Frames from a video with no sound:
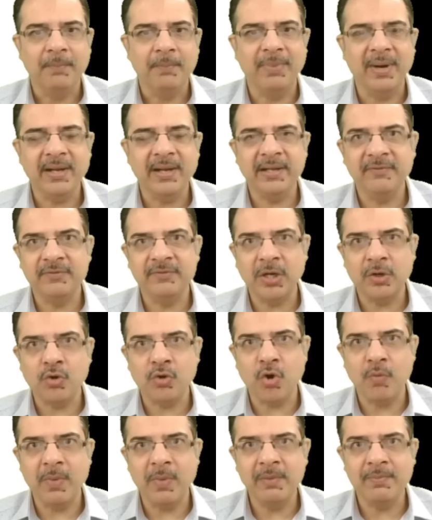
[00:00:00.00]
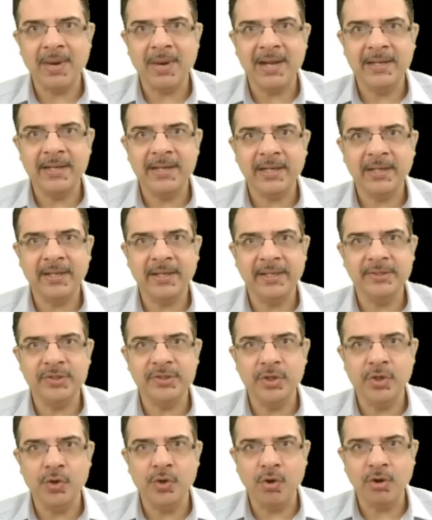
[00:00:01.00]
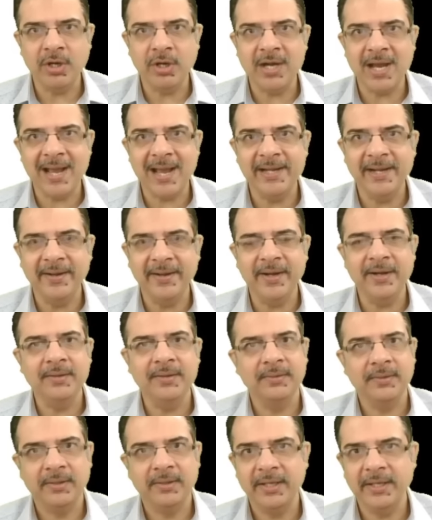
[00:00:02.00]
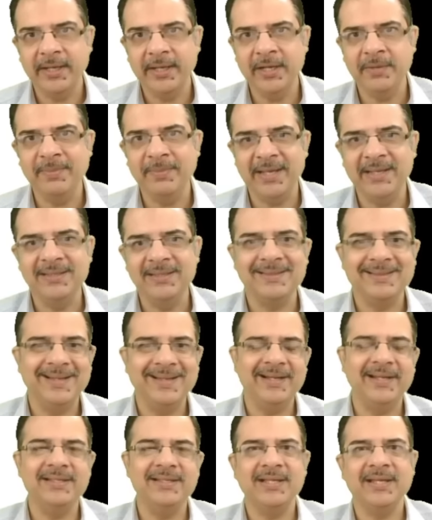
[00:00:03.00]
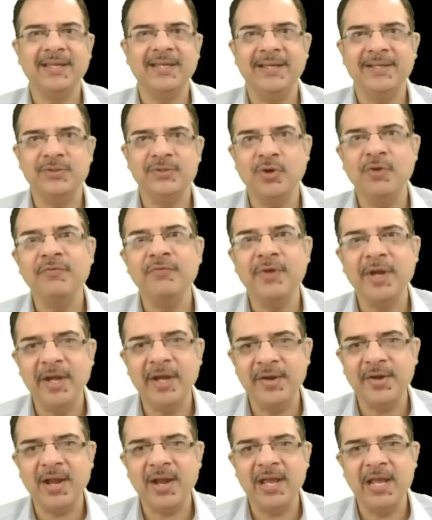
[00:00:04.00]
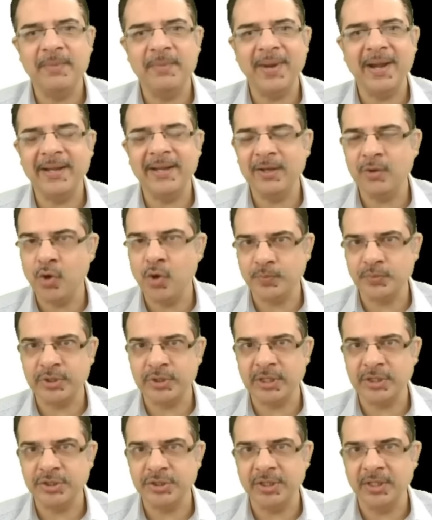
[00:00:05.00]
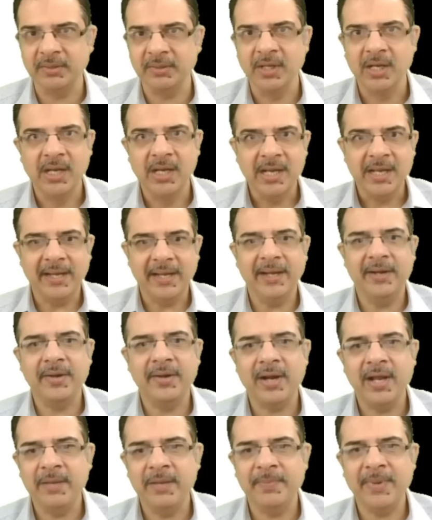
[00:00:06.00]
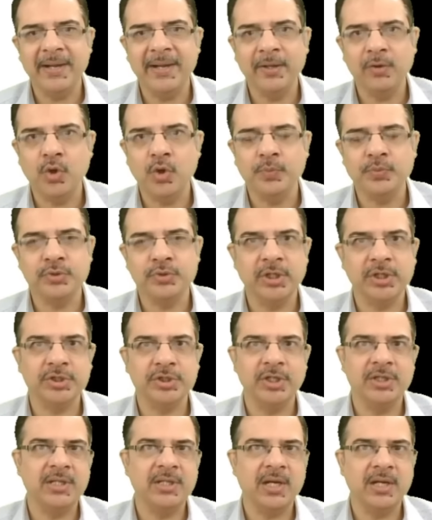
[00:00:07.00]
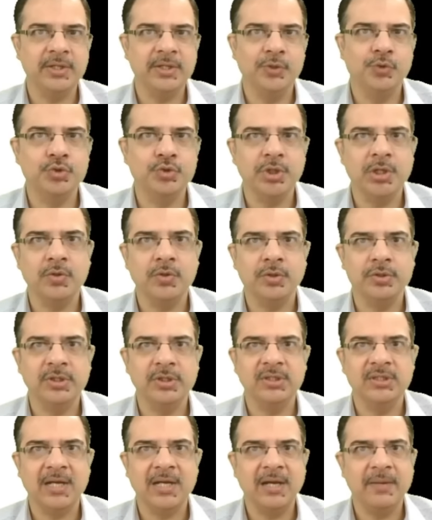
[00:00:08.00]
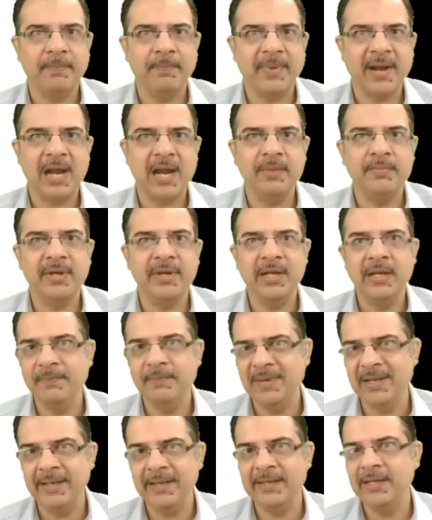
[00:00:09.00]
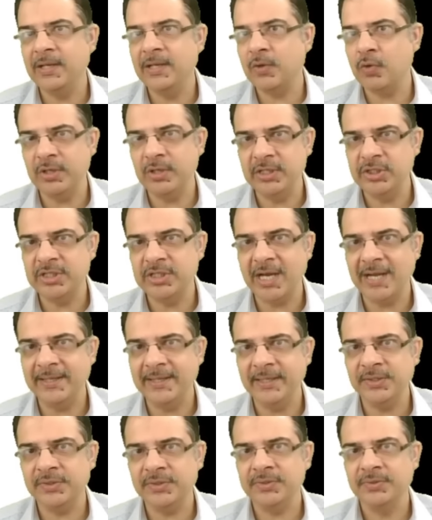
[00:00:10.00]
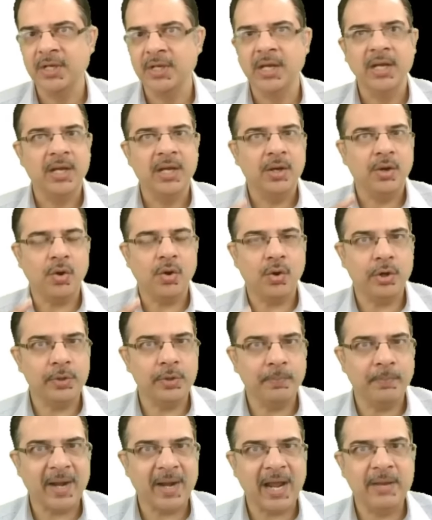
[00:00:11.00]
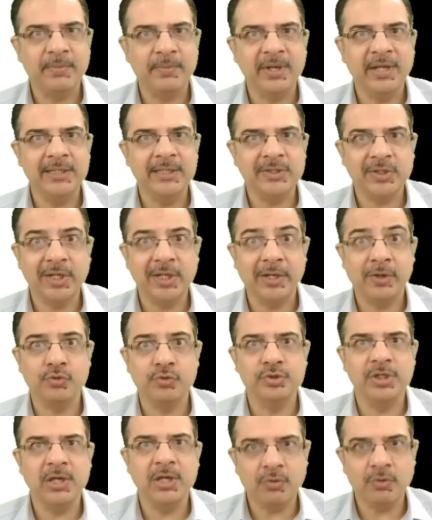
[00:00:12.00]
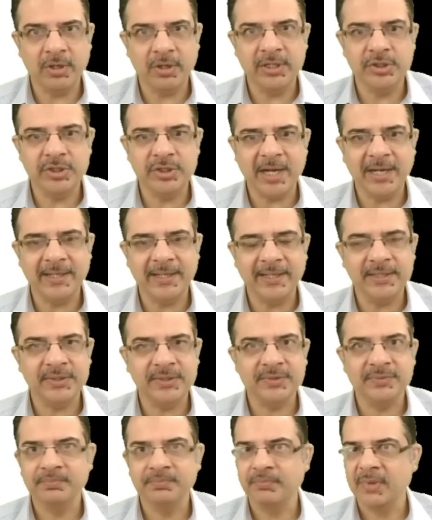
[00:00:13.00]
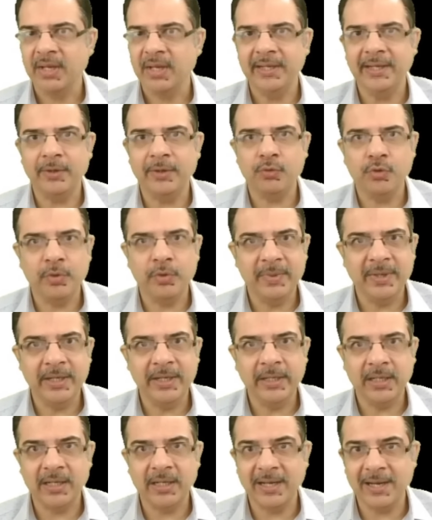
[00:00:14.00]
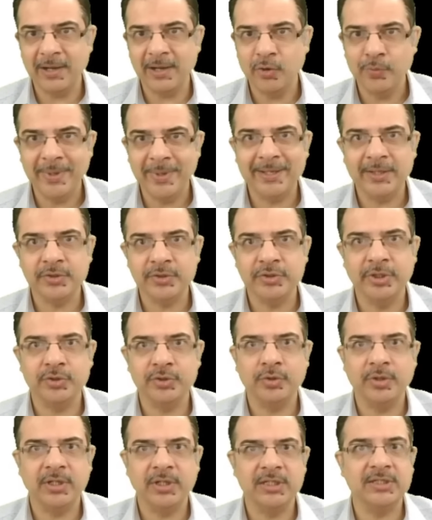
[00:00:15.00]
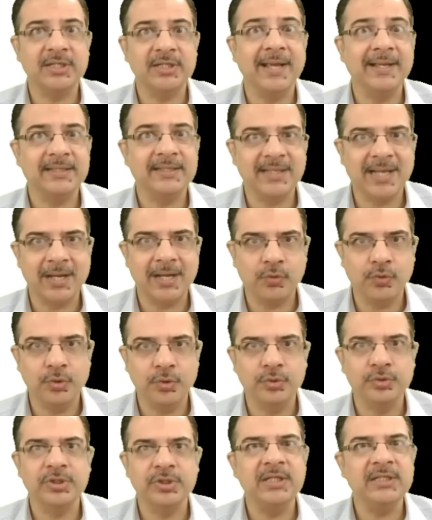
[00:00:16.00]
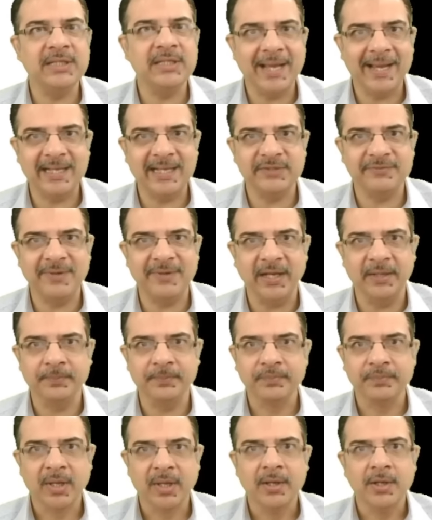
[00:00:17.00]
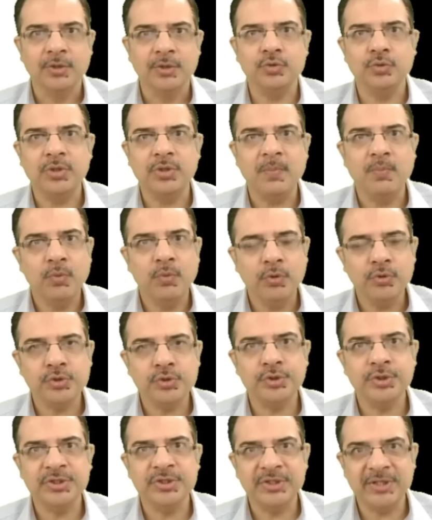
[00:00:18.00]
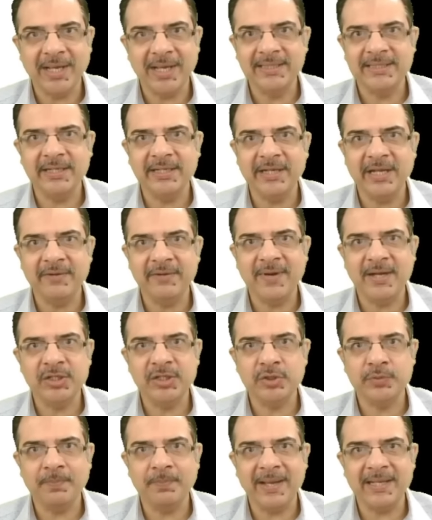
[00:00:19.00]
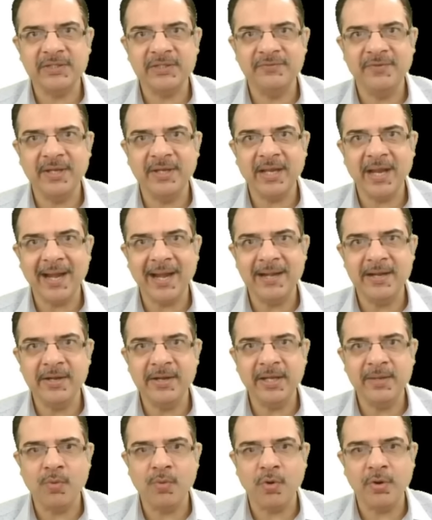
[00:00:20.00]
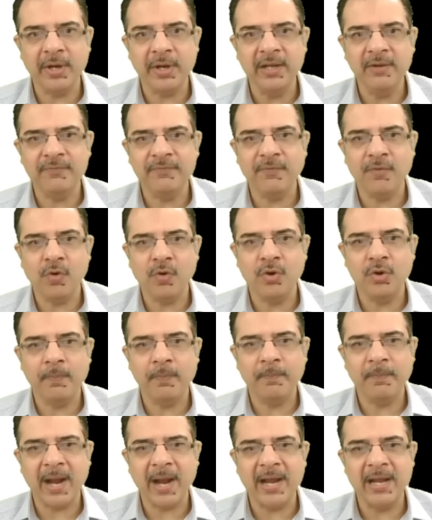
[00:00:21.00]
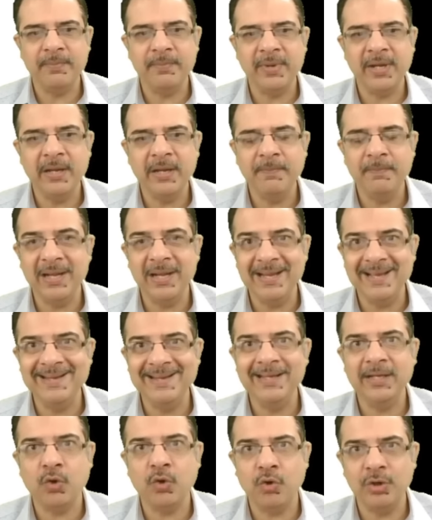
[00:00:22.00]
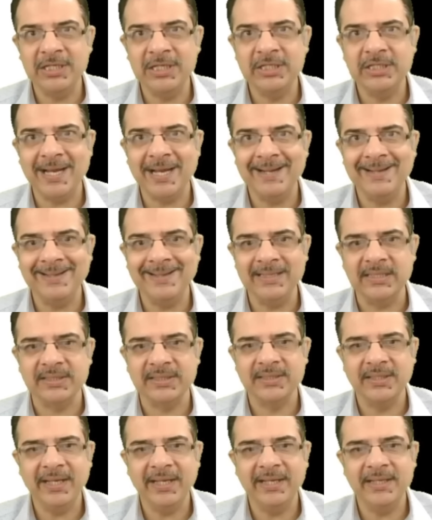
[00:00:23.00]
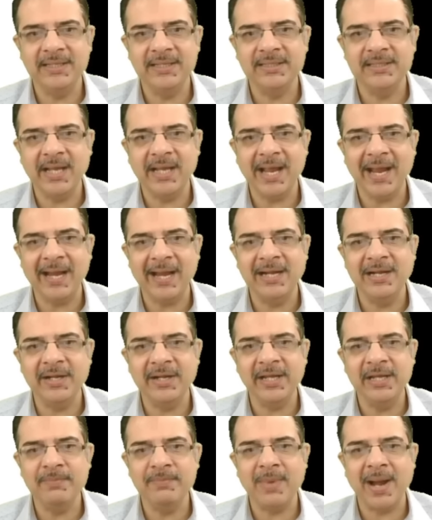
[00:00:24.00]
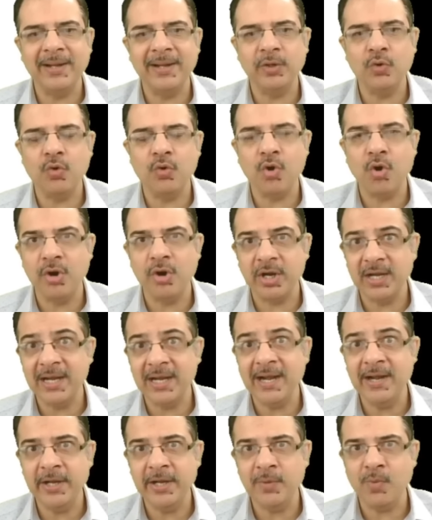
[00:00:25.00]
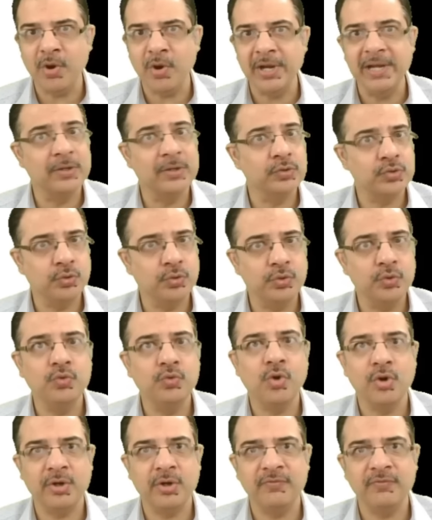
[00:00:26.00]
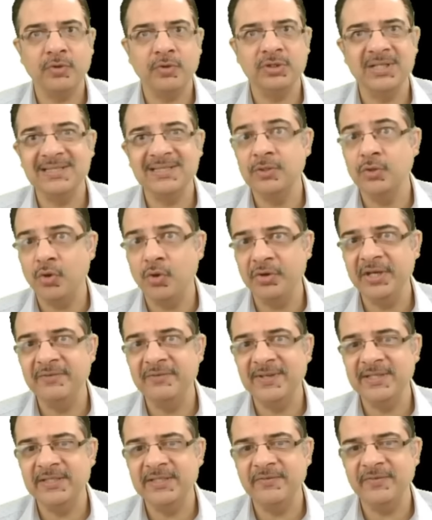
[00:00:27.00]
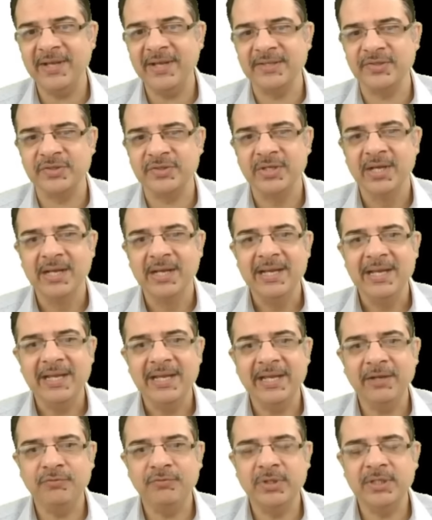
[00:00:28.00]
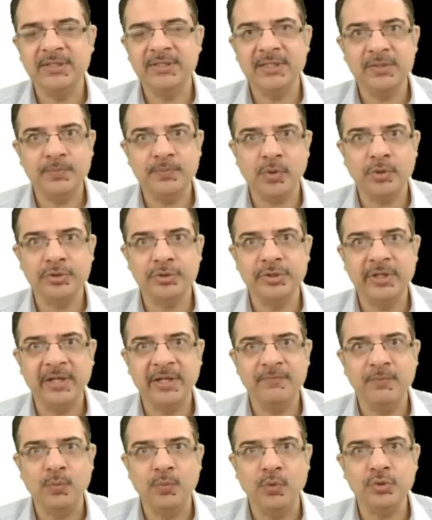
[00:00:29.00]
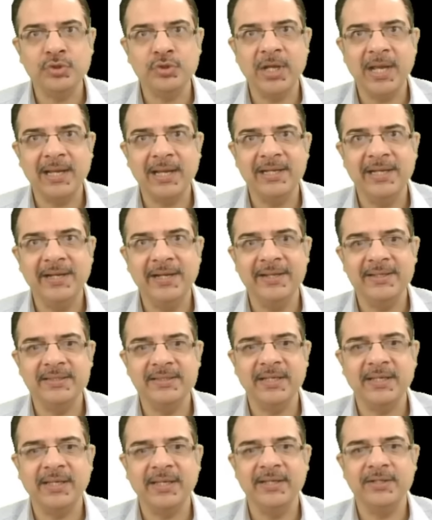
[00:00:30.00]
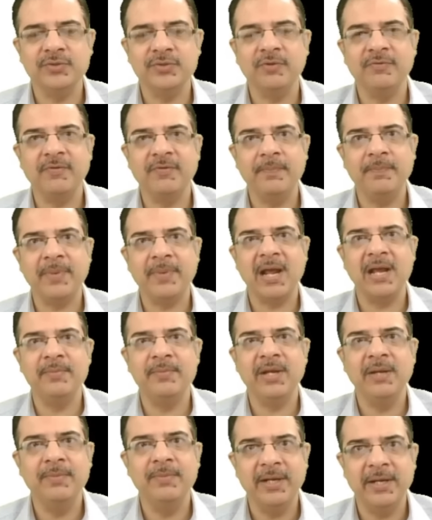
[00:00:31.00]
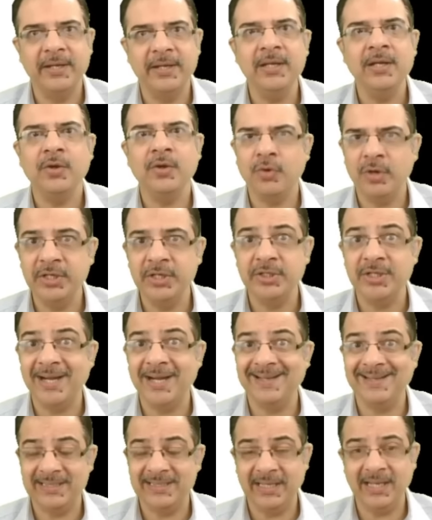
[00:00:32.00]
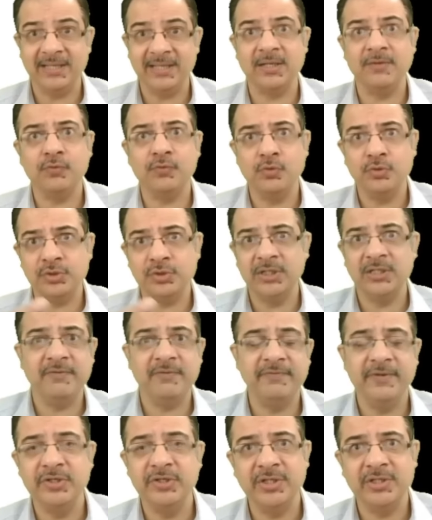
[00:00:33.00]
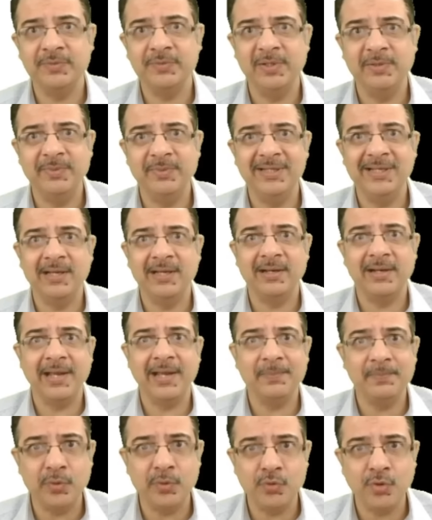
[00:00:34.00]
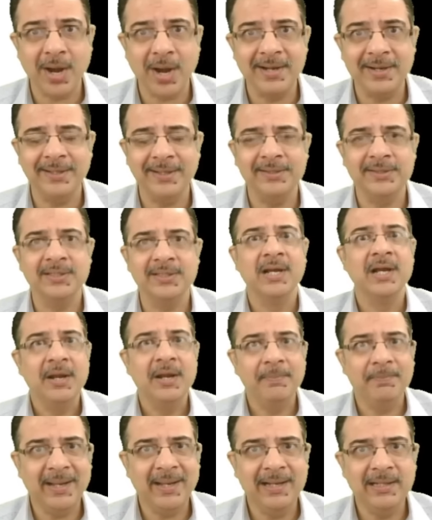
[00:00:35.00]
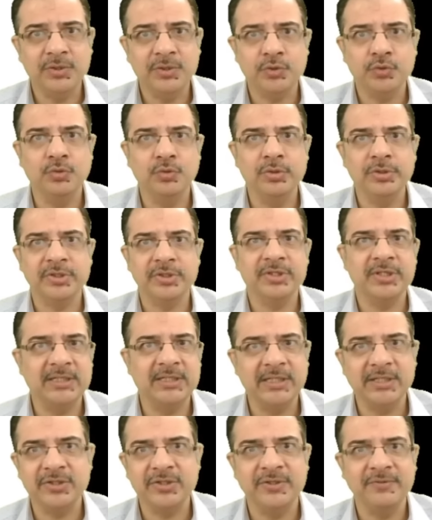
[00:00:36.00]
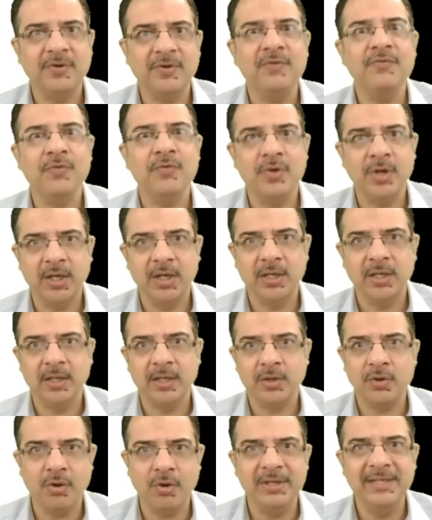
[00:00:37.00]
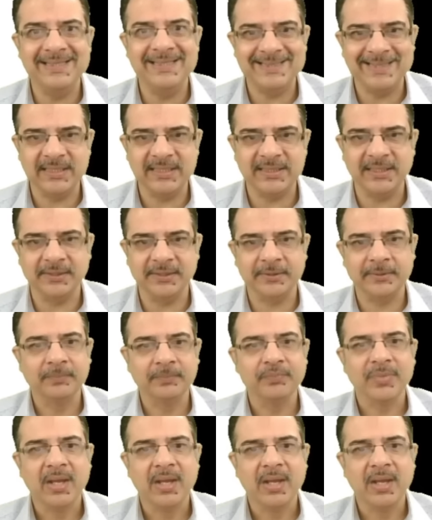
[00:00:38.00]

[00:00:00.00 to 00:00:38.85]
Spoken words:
But if the common bile duct is not dilated, it means it is a case of intrahepatic obstruction. Intrahepatic obstruction, the usual causes are primary biliary cholangitis or primary sclerosing cholangitis. It could be granulomatous disorders like sarcoidosis as well. So the most sensitive and specific antibody for primary biliary cholangitis is anti-mitochondrial antibody. So do order for this non-invasive test. If this is positive, most likely it is a case of a primary biliary cholangitis. Yes, of course, other features will be there like pruritus, pale stools suggestive of cholestasis.